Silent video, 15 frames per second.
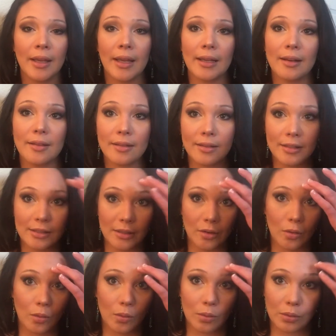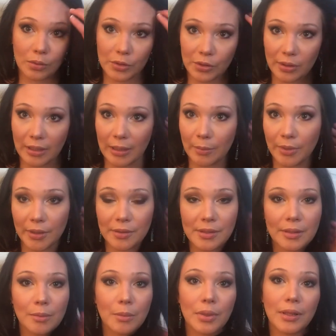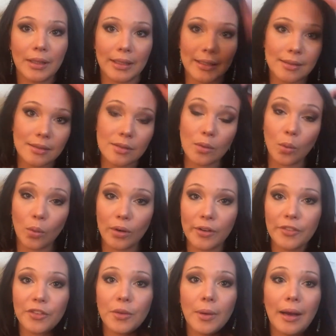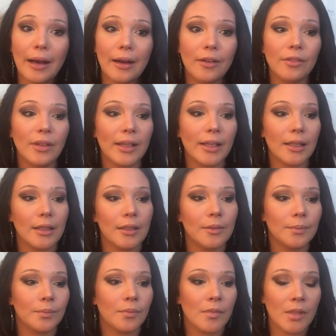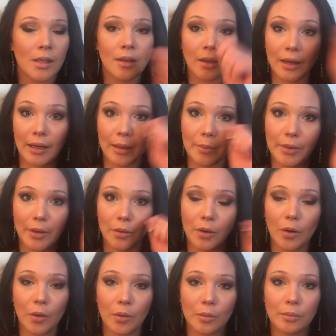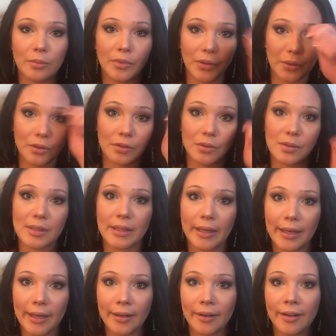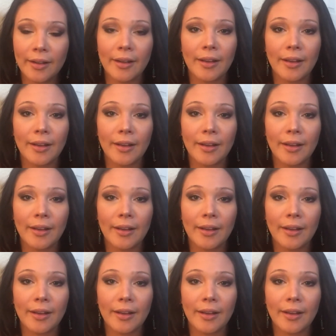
Anything that's gonna hold your eyebrows in place, or if you have like a eyebrow comb, you can use that,